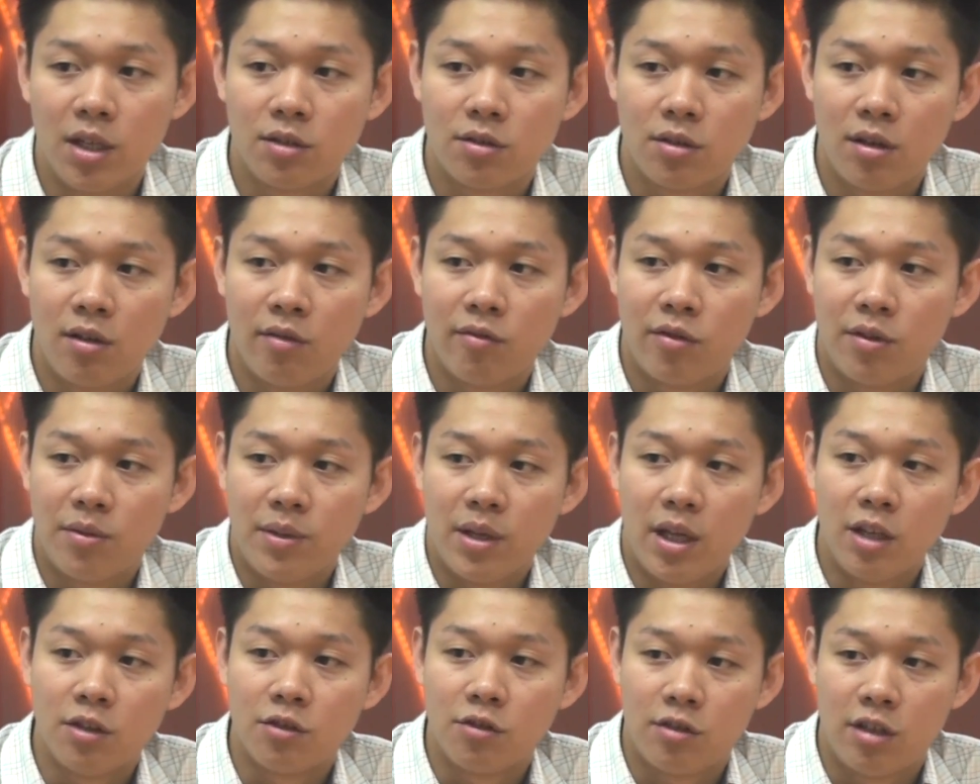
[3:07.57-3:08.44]
entering from
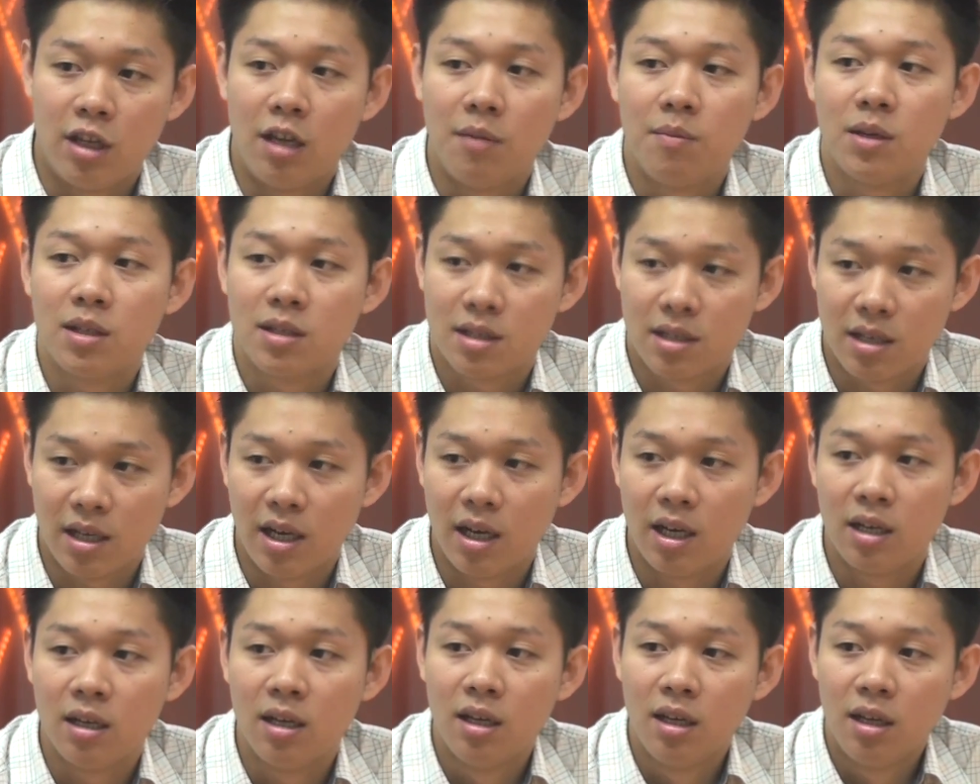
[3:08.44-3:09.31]
the entertainment
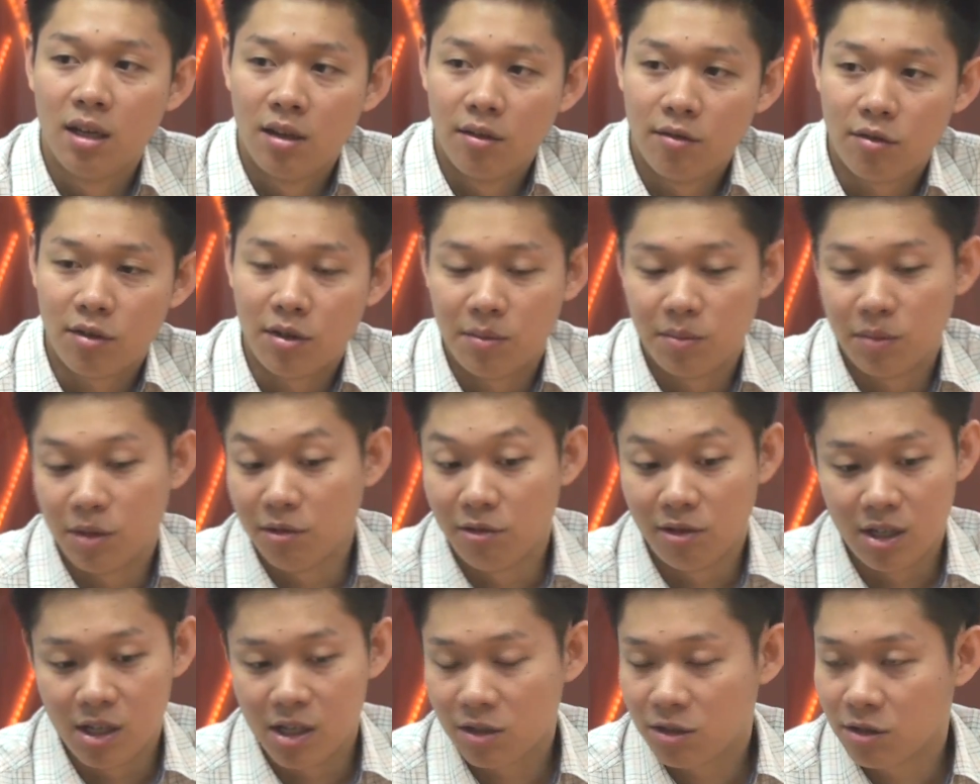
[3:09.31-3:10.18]
side, from the
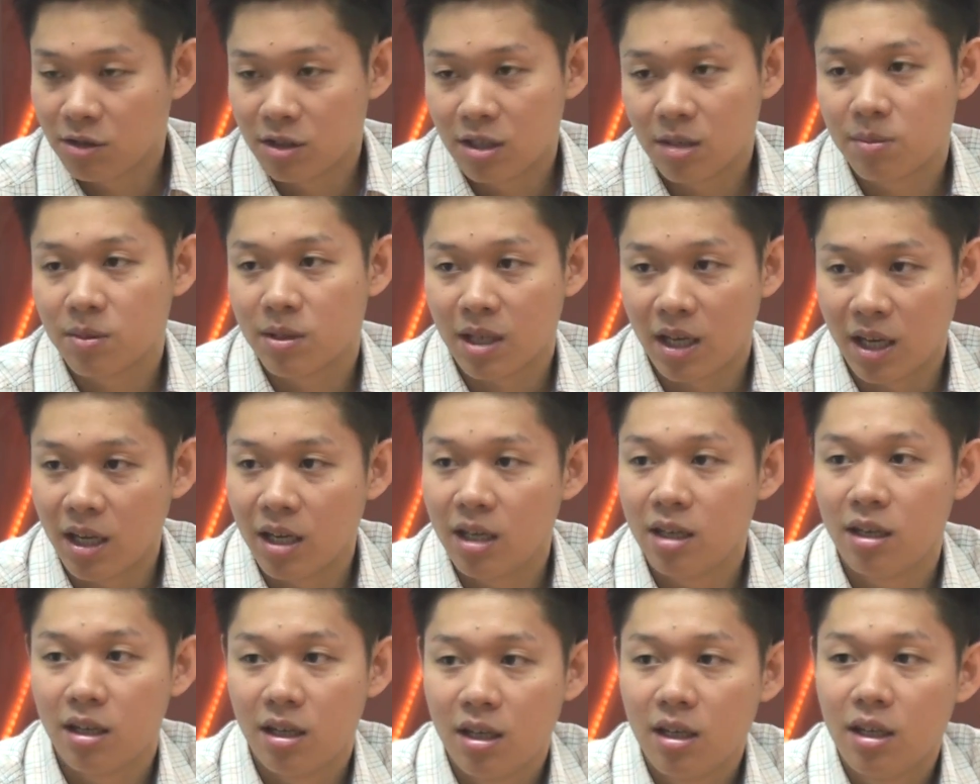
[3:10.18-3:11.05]
relationship
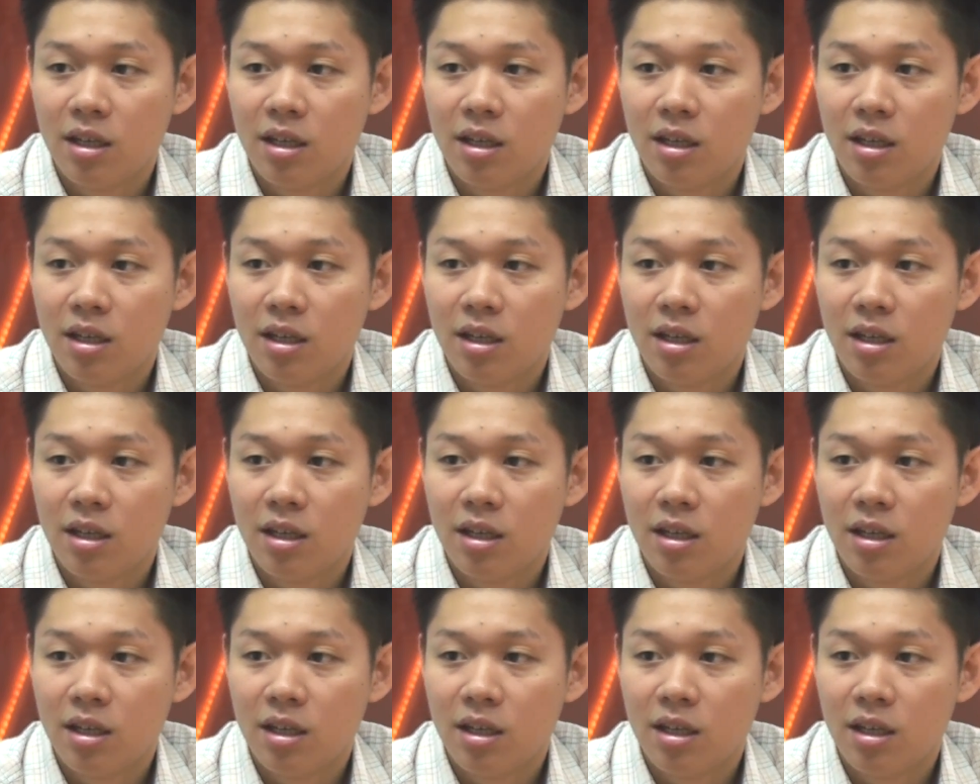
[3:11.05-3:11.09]
side,